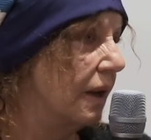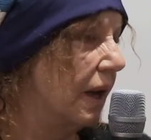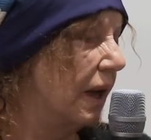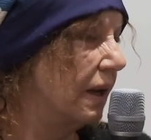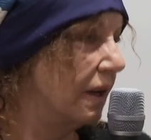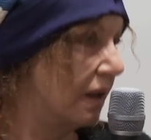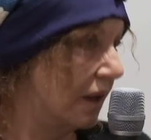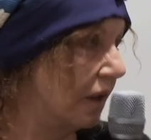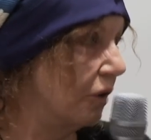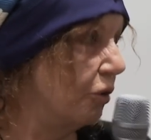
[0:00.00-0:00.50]

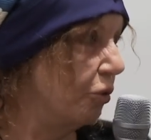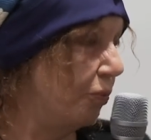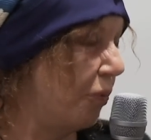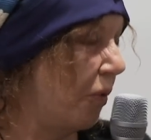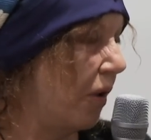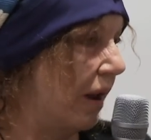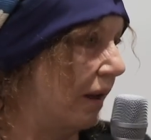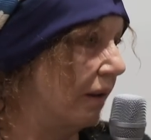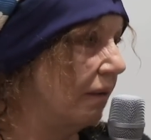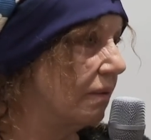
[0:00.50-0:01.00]
And it killed
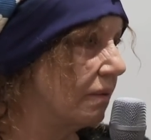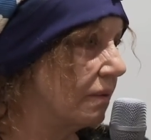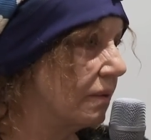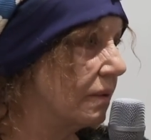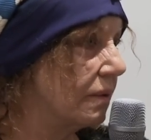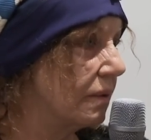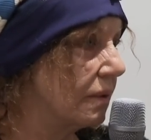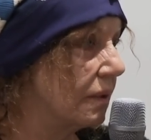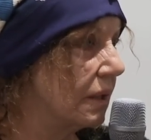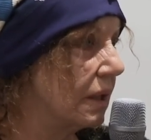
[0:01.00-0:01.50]
Brett
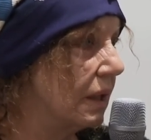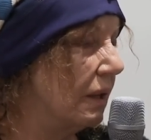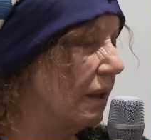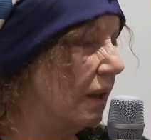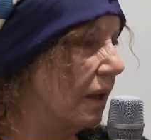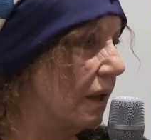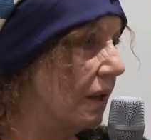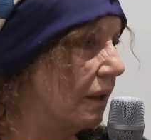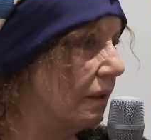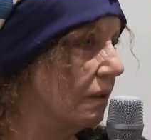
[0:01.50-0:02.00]
in
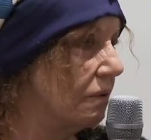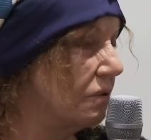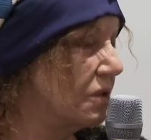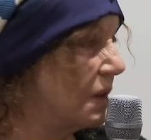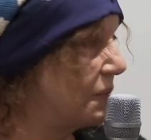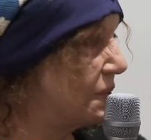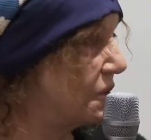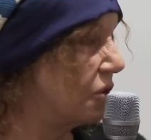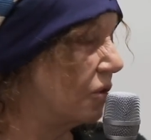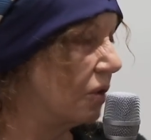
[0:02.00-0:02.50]
the end. There's
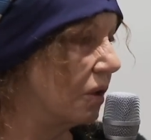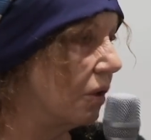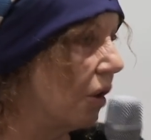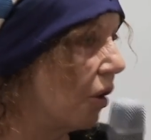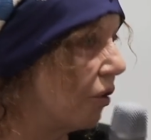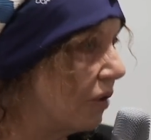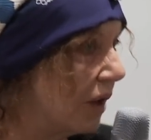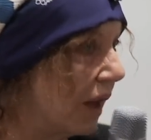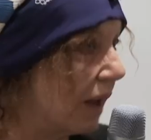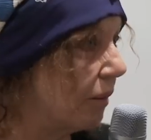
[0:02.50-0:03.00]
absolutely
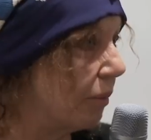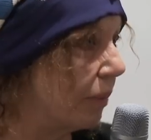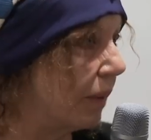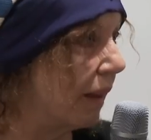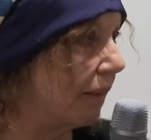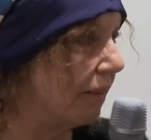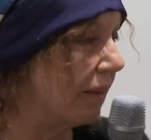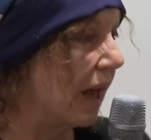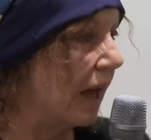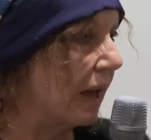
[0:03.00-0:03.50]
no doubt
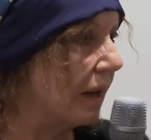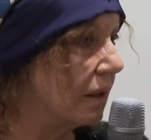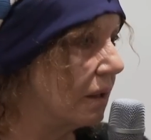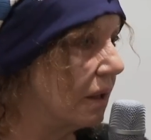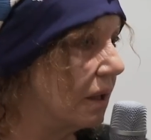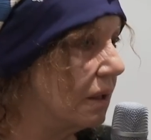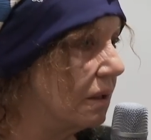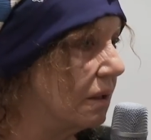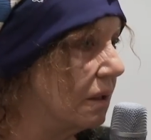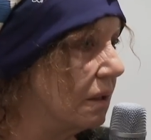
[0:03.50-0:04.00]
about that.
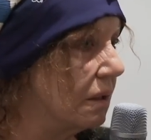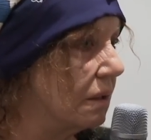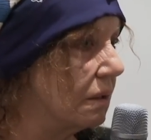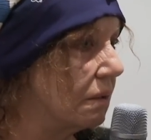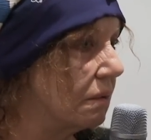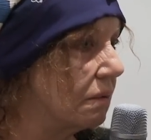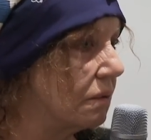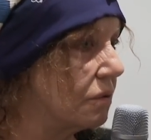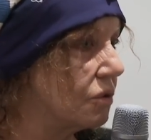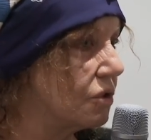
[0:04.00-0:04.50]
He
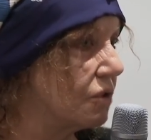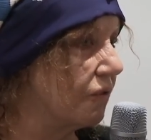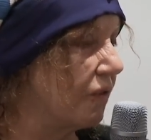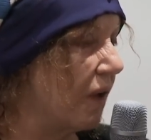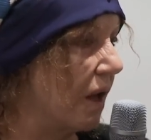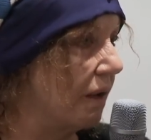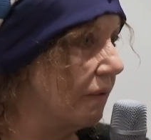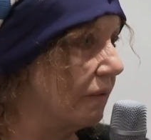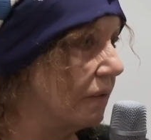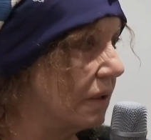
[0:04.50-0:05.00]
didn't
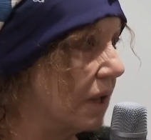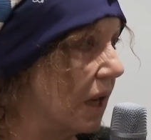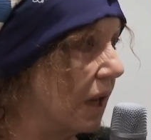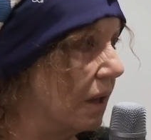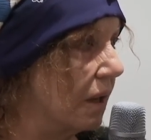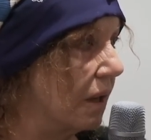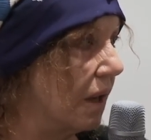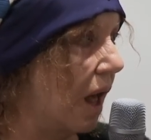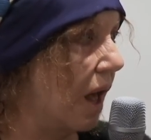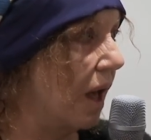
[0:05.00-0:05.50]
survive it.
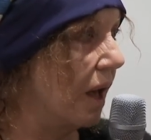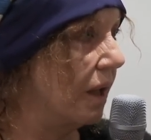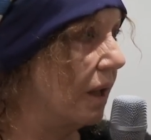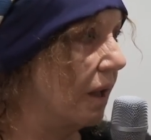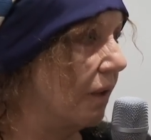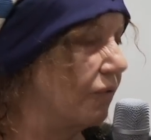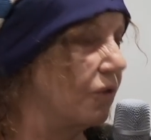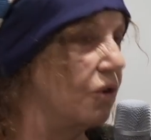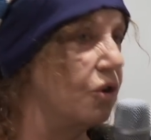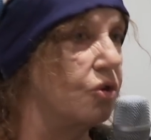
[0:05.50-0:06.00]
And I
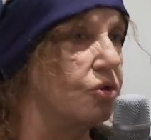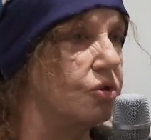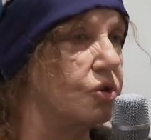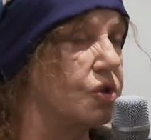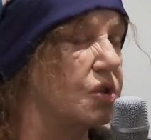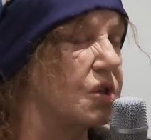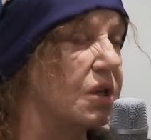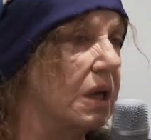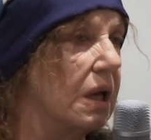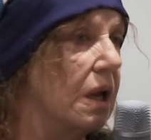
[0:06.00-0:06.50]
haven't
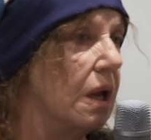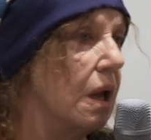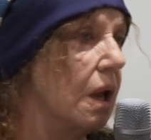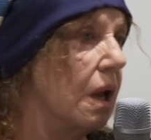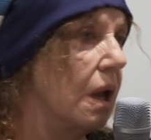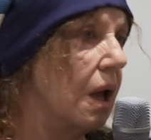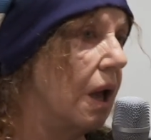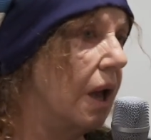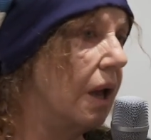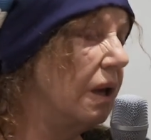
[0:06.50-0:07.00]
used
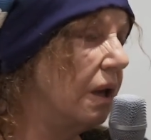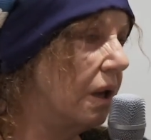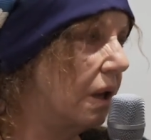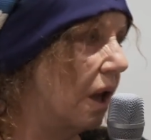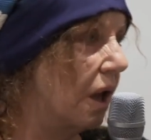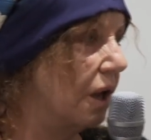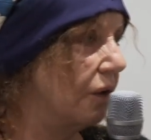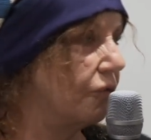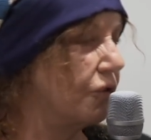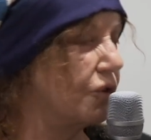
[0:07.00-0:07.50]
any
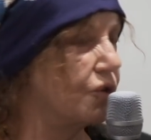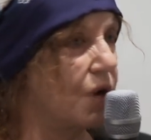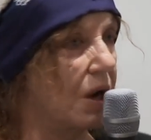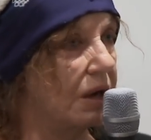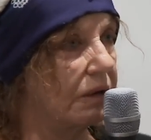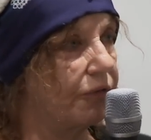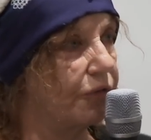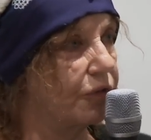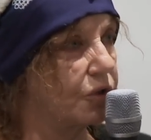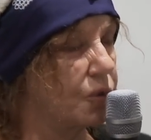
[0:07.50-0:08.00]
kind of a
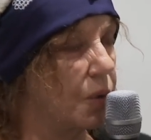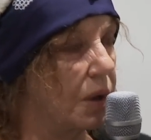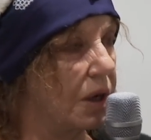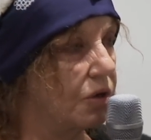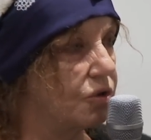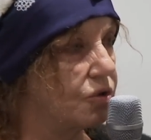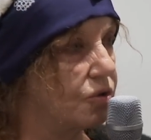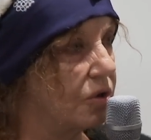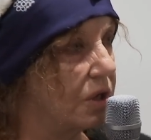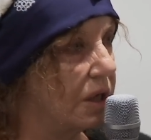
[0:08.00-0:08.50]
drug for
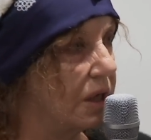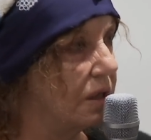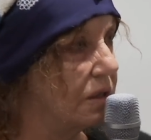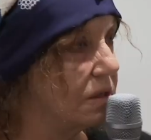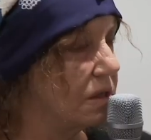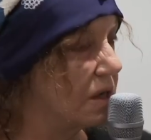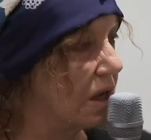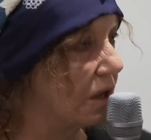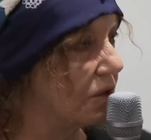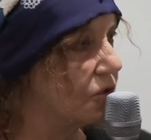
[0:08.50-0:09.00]
22
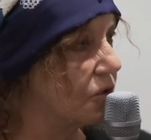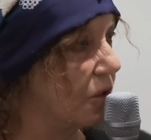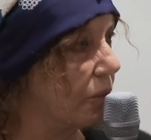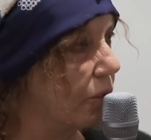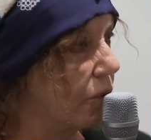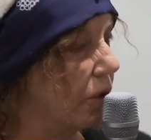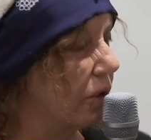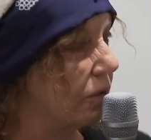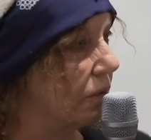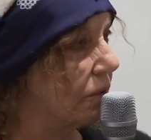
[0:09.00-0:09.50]
years now, so
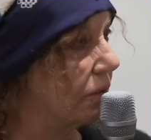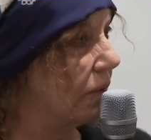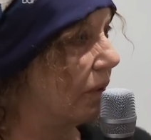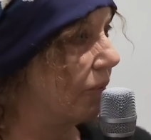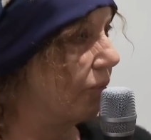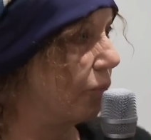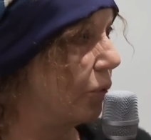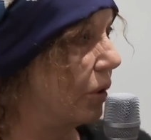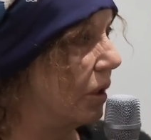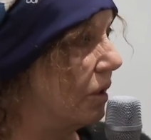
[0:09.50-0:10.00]

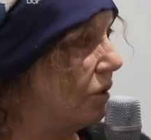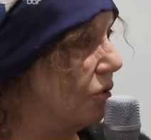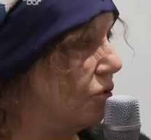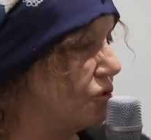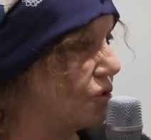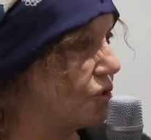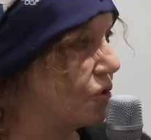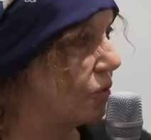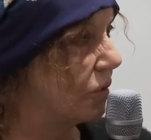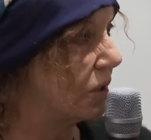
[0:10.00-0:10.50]
I'm pretty
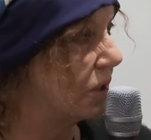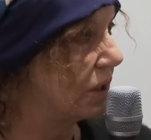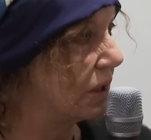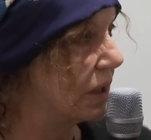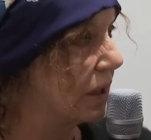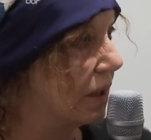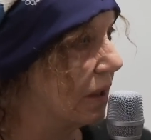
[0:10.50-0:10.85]
used to it.